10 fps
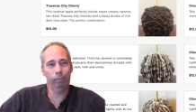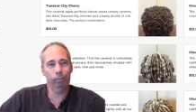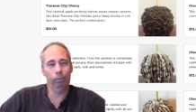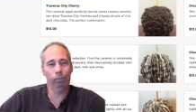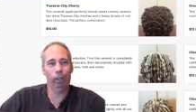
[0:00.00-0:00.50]

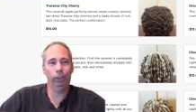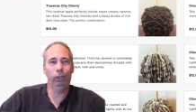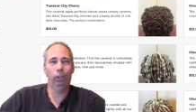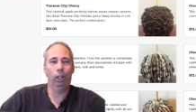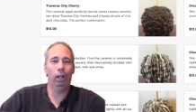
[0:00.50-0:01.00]
Why don't
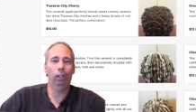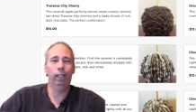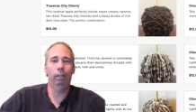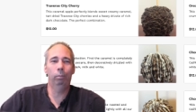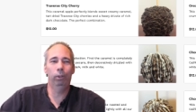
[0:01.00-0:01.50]
you call
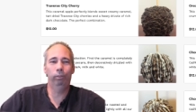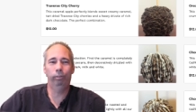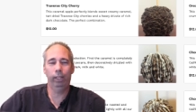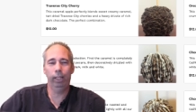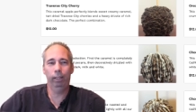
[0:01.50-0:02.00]
in,
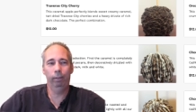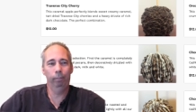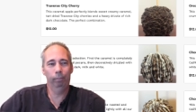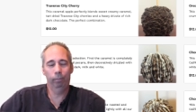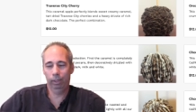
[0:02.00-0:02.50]
Moonfleet?
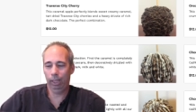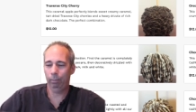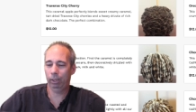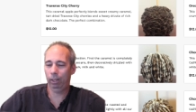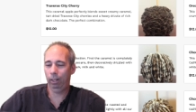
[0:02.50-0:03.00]
Tell them
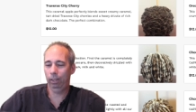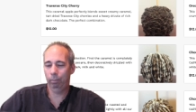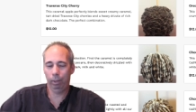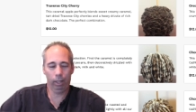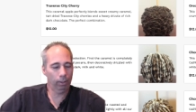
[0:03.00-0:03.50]
to call in,
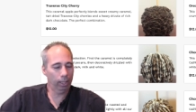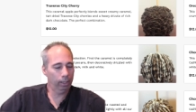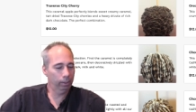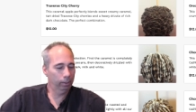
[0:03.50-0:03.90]
Pale Rider.